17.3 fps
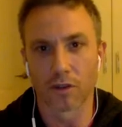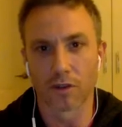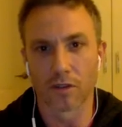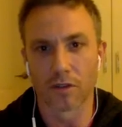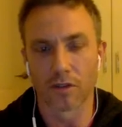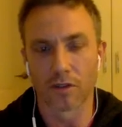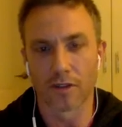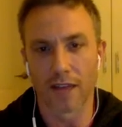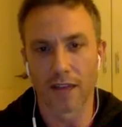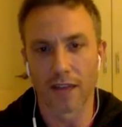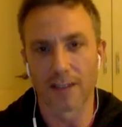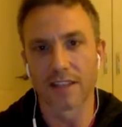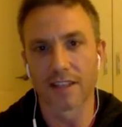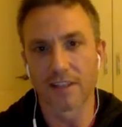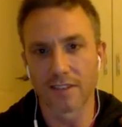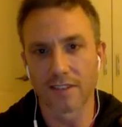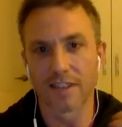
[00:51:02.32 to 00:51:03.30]
that
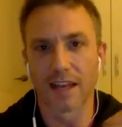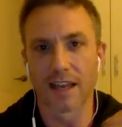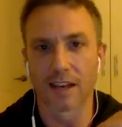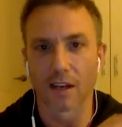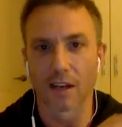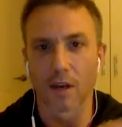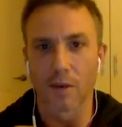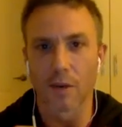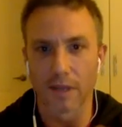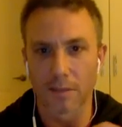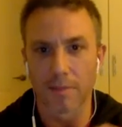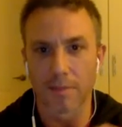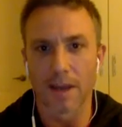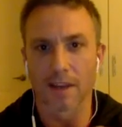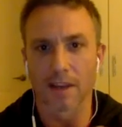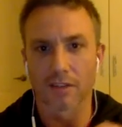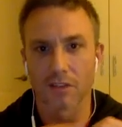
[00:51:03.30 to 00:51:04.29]
is that lower
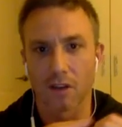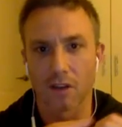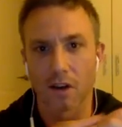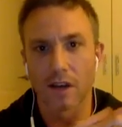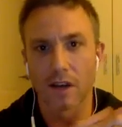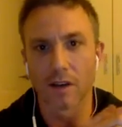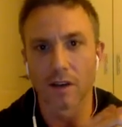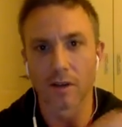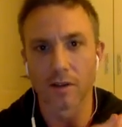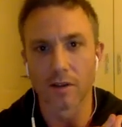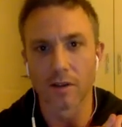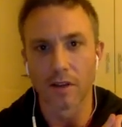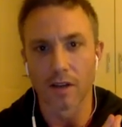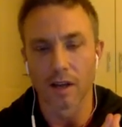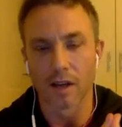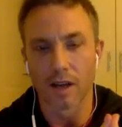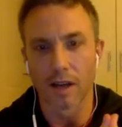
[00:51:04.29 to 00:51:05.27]
impact style,
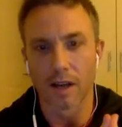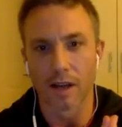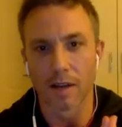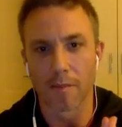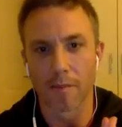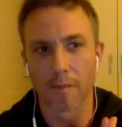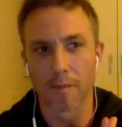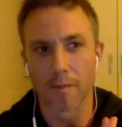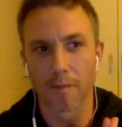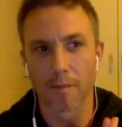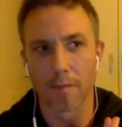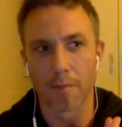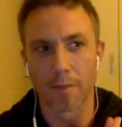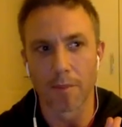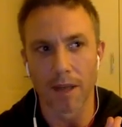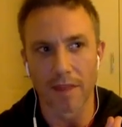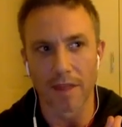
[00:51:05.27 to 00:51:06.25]

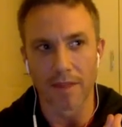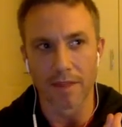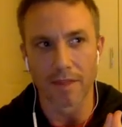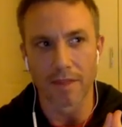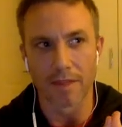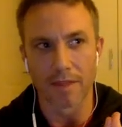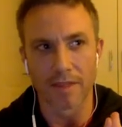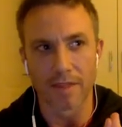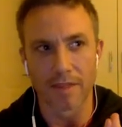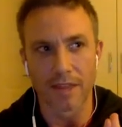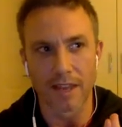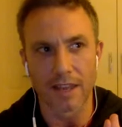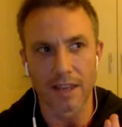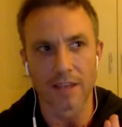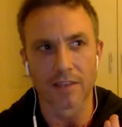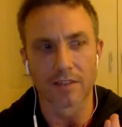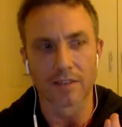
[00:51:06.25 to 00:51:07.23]
but
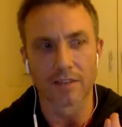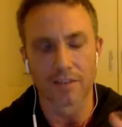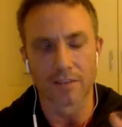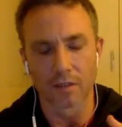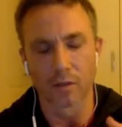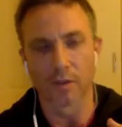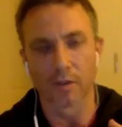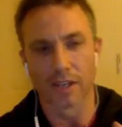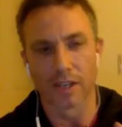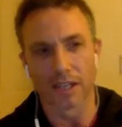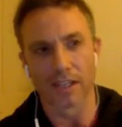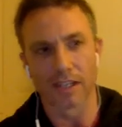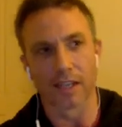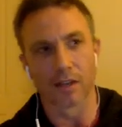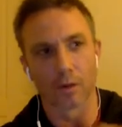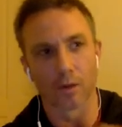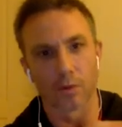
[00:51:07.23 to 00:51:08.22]
then still
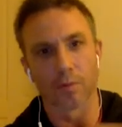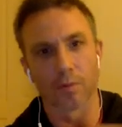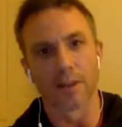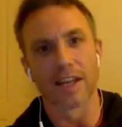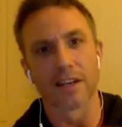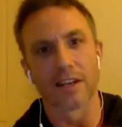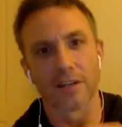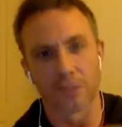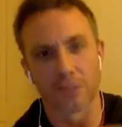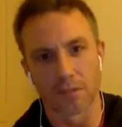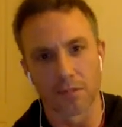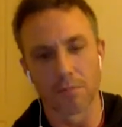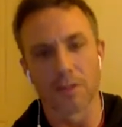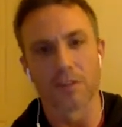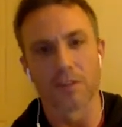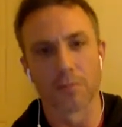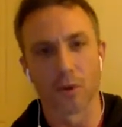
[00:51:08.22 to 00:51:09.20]
getting a good blend of some
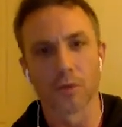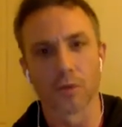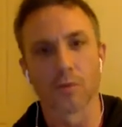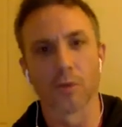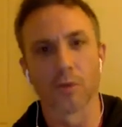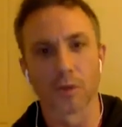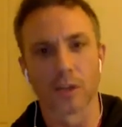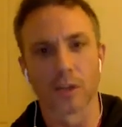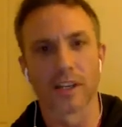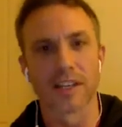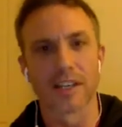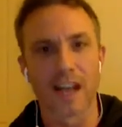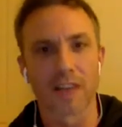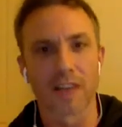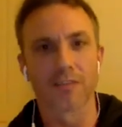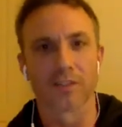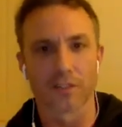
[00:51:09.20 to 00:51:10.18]
mixed modal work,
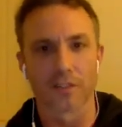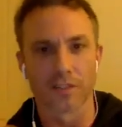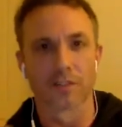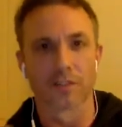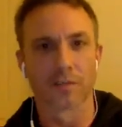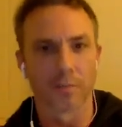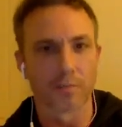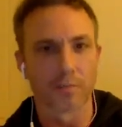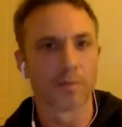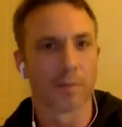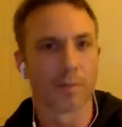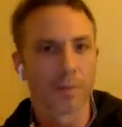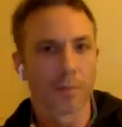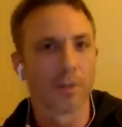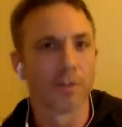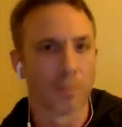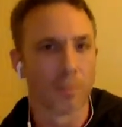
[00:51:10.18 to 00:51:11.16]
enough to
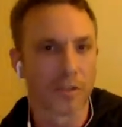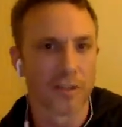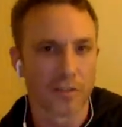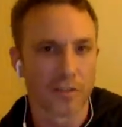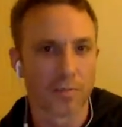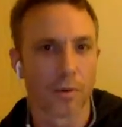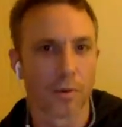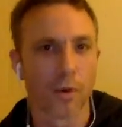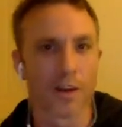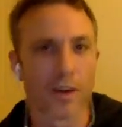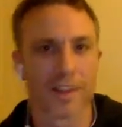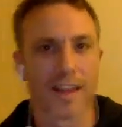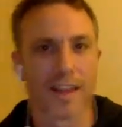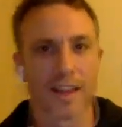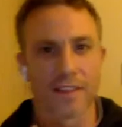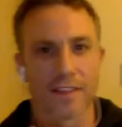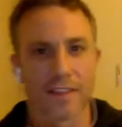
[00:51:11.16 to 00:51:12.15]
improve them in the sport. And
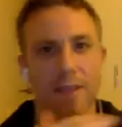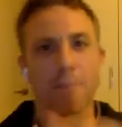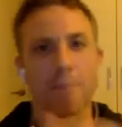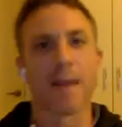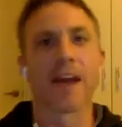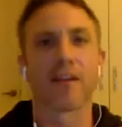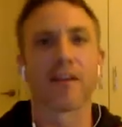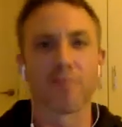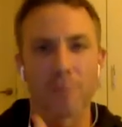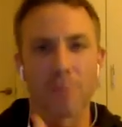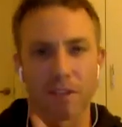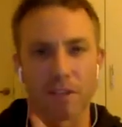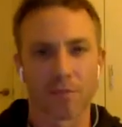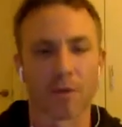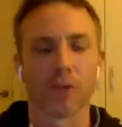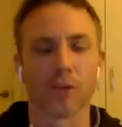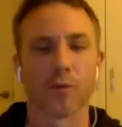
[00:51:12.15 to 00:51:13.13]
that amount of
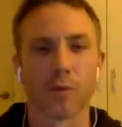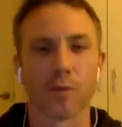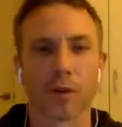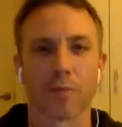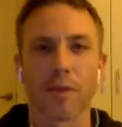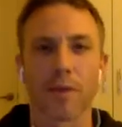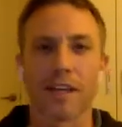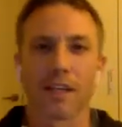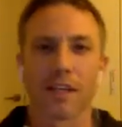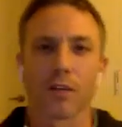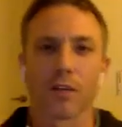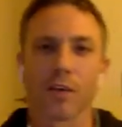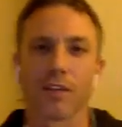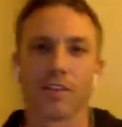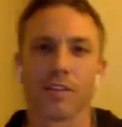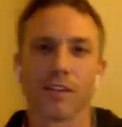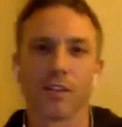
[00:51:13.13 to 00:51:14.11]
mixed modal work may
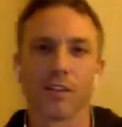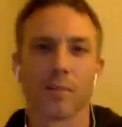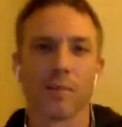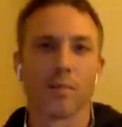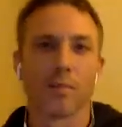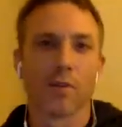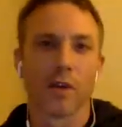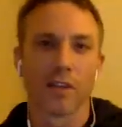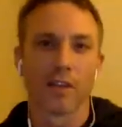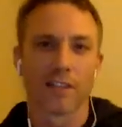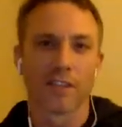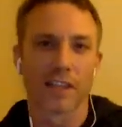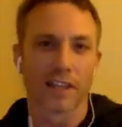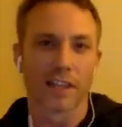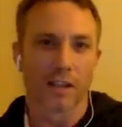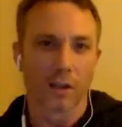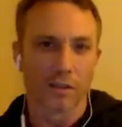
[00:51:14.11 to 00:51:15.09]
increase a little bit more as they
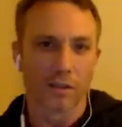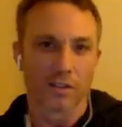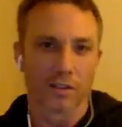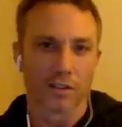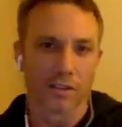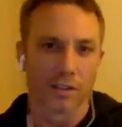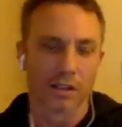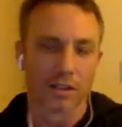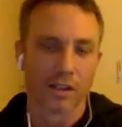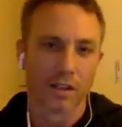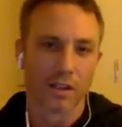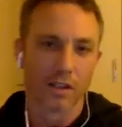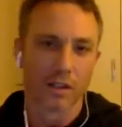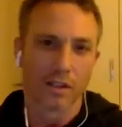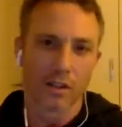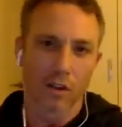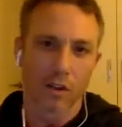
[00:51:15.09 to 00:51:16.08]
get closer to
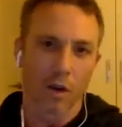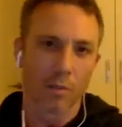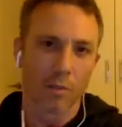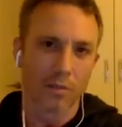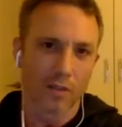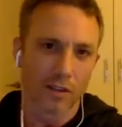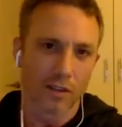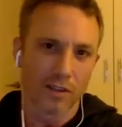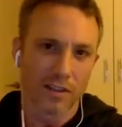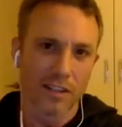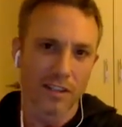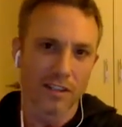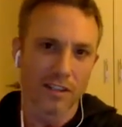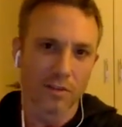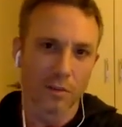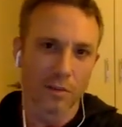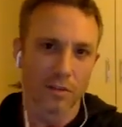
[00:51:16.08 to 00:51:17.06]
the comp side of
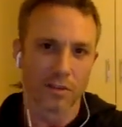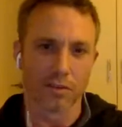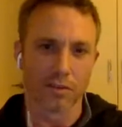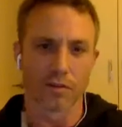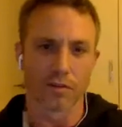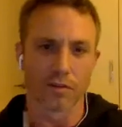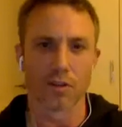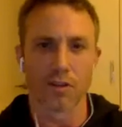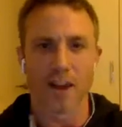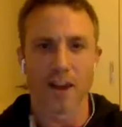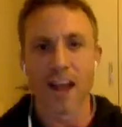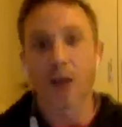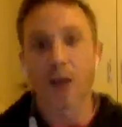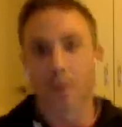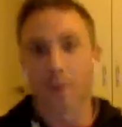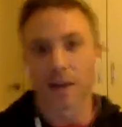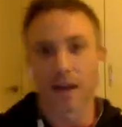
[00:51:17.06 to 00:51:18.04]
things, whereas the further
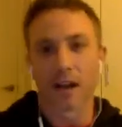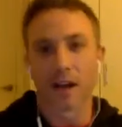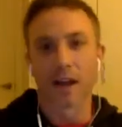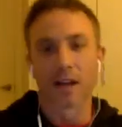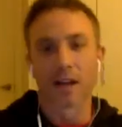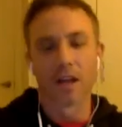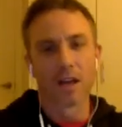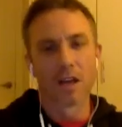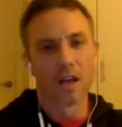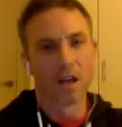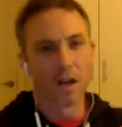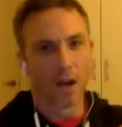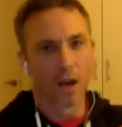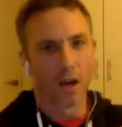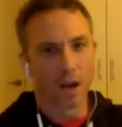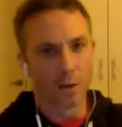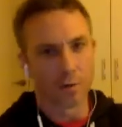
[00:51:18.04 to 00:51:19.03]
out we are,
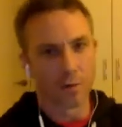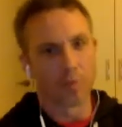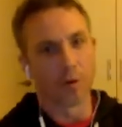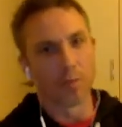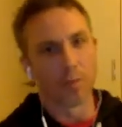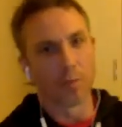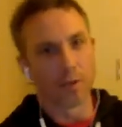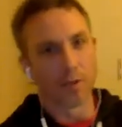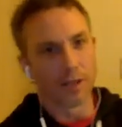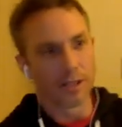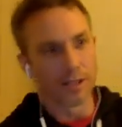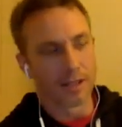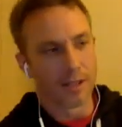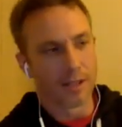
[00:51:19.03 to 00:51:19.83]
I would probably,